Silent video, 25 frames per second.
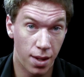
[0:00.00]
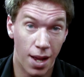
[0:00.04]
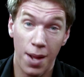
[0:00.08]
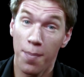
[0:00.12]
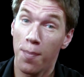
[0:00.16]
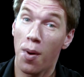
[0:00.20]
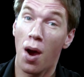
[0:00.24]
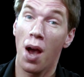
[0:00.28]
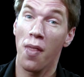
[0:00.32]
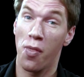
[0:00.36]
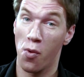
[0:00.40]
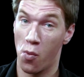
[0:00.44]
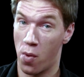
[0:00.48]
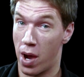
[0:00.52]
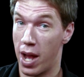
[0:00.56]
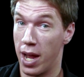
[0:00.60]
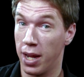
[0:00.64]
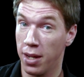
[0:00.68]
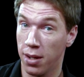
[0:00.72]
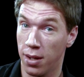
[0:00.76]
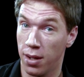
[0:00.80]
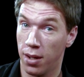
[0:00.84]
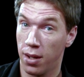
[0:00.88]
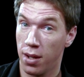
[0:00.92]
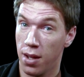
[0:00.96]
And by the
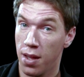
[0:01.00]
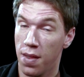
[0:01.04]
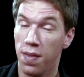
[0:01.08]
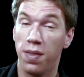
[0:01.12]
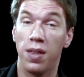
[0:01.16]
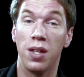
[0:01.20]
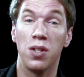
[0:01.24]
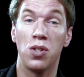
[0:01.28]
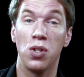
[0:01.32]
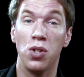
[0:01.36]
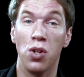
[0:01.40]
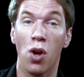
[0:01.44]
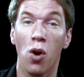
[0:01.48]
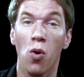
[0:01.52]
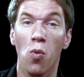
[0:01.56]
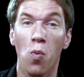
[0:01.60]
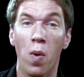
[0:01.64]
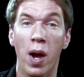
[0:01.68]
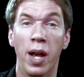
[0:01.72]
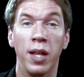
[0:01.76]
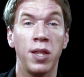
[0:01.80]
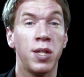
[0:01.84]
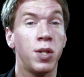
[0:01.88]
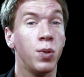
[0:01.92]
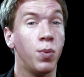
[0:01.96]
way, there's no
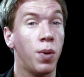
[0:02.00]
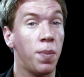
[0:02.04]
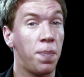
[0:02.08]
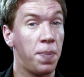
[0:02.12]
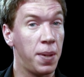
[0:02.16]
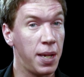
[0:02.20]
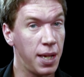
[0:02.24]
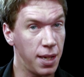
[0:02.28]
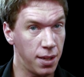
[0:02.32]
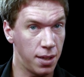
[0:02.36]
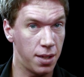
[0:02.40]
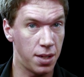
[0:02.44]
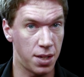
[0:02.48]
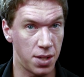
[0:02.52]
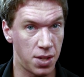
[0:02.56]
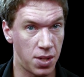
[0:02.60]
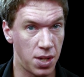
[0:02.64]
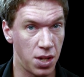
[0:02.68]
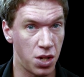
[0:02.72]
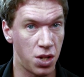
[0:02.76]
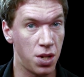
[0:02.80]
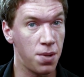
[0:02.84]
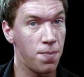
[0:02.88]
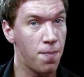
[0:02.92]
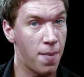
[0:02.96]
way to appeal a
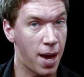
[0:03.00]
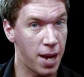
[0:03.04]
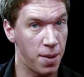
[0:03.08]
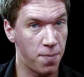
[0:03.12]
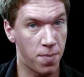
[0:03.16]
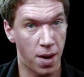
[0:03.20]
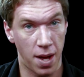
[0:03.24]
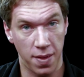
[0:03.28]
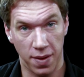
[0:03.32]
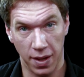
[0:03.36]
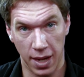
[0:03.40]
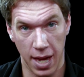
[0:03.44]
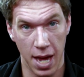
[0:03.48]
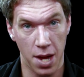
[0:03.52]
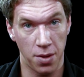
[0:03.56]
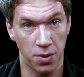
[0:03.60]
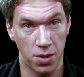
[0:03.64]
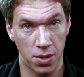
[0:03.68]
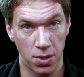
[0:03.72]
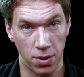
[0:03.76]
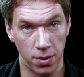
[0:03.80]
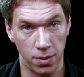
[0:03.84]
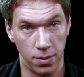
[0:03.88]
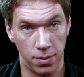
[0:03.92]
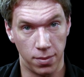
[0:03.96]
decision made by the
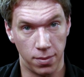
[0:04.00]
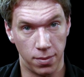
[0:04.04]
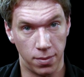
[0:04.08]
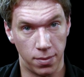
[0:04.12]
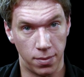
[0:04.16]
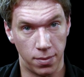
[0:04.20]
council.